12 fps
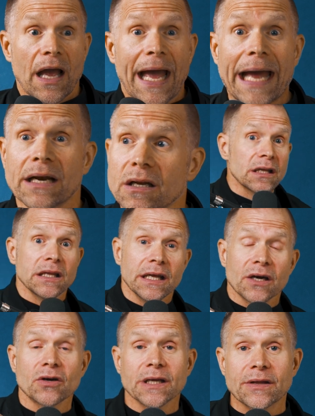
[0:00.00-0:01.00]
And
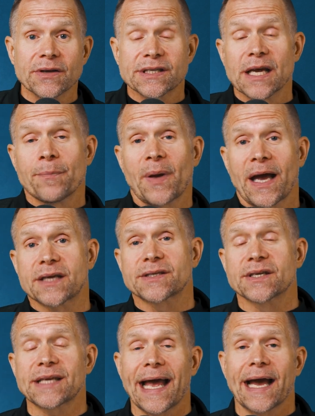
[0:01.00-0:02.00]
literally this impacts
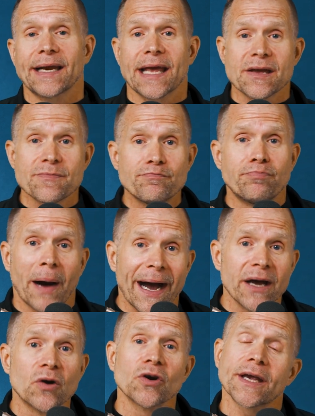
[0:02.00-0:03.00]
us at a
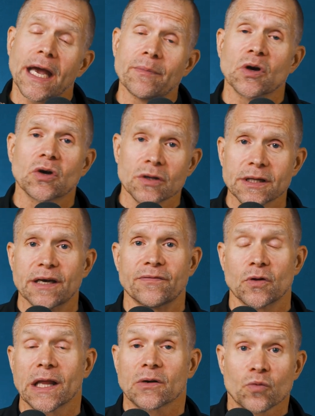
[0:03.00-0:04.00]
biochemical
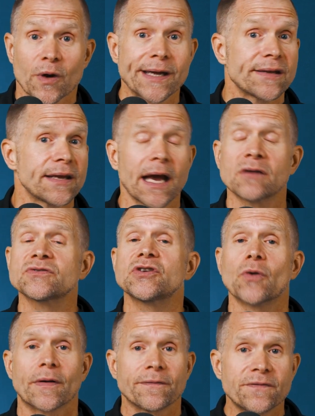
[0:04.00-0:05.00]
level, like right down
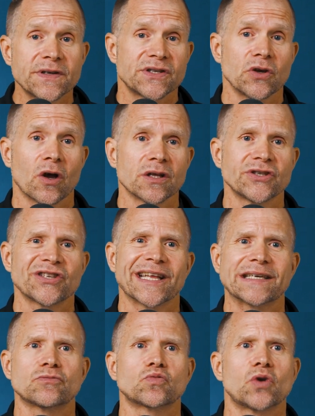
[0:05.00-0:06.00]
to our physiology,
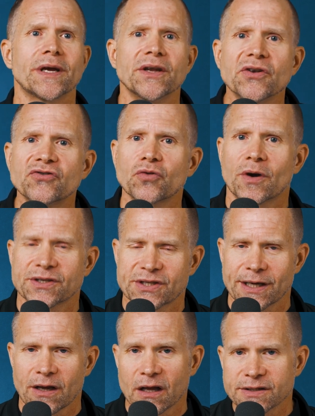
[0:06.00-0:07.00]
like right into our
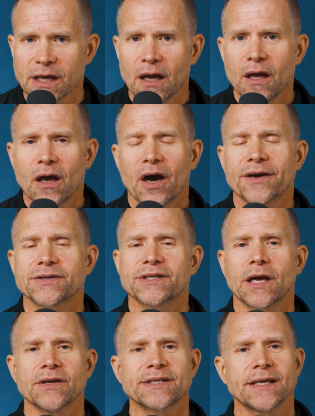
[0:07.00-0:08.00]
cells. Our
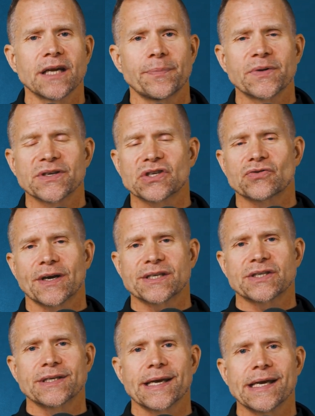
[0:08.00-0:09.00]
cells end up in a stress
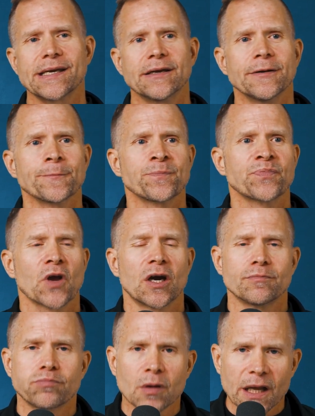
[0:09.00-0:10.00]
state. Our
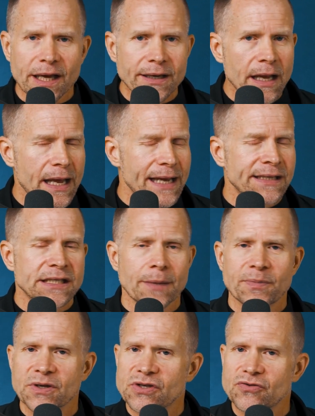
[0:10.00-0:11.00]
blood ends
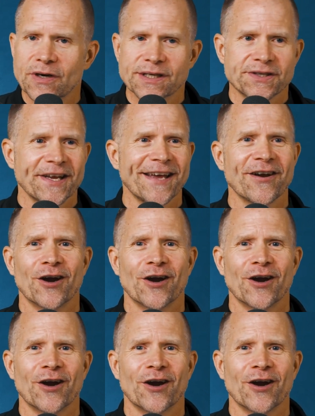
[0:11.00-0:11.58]
up in a stress state.